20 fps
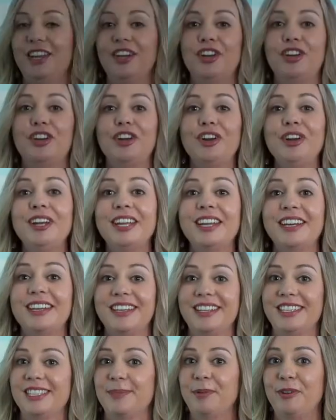Gurnick
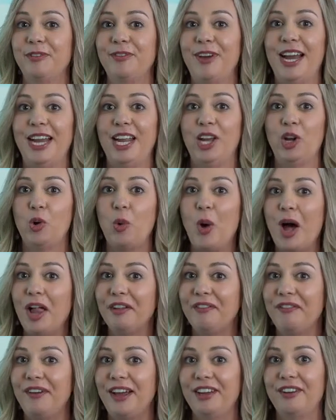is providing
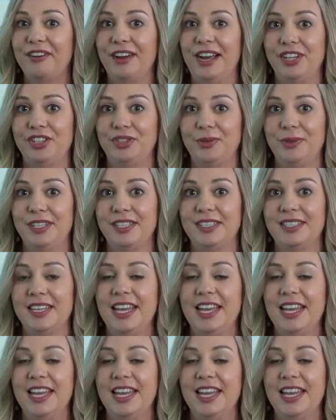qualified graduates